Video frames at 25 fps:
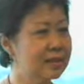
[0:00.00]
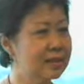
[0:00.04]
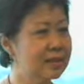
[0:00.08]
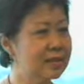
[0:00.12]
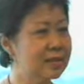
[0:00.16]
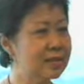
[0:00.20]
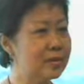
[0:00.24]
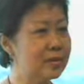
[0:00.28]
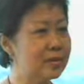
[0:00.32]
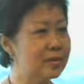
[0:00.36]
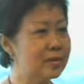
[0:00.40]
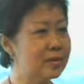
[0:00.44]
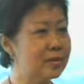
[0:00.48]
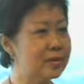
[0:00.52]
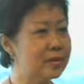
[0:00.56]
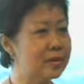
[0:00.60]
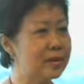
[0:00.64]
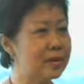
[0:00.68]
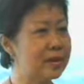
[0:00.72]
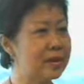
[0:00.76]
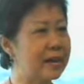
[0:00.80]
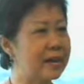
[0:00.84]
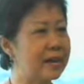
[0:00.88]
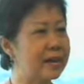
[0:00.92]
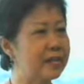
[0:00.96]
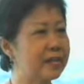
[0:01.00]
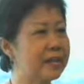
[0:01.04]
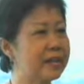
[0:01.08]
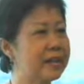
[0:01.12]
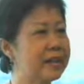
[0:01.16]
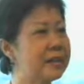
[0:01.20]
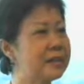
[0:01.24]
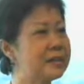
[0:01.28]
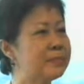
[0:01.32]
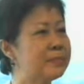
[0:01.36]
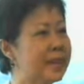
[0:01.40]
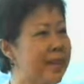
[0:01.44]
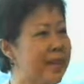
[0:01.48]
So, and with
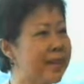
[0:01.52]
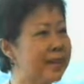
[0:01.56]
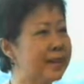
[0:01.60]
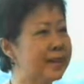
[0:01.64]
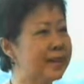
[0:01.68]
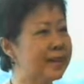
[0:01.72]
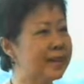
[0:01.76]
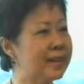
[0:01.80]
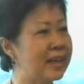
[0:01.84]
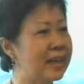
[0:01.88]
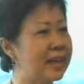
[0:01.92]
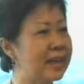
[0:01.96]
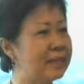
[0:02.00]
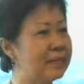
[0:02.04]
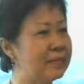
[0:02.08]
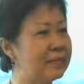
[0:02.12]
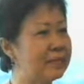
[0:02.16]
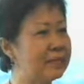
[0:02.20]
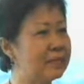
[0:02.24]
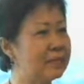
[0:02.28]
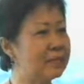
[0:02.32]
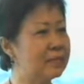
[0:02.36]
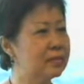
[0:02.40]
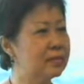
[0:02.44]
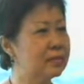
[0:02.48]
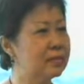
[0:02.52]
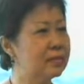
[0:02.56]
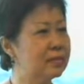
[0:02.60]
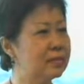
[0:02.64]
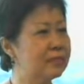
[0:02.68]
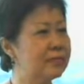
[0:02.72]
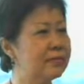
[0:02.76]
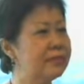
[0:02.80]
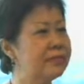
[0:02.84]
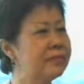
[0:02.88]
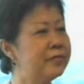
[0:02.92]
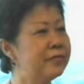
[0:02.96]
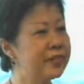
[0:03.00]
this panic came
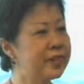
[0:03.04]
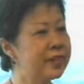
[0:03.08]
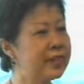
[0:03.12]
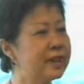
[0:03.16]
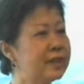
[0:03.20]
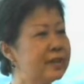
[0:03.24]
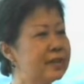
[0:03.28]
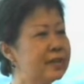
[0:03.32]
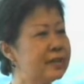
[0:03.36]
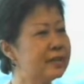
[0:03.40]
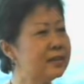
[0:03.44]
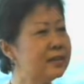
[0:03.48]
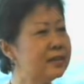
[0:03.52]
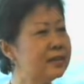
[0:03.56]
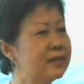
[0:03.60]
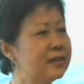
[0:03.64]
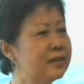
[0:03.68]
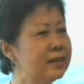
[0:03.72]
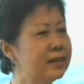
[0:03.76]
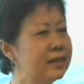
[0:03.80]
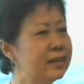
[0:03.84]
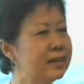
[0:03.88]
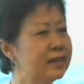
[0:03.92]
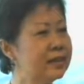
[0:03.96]
fear,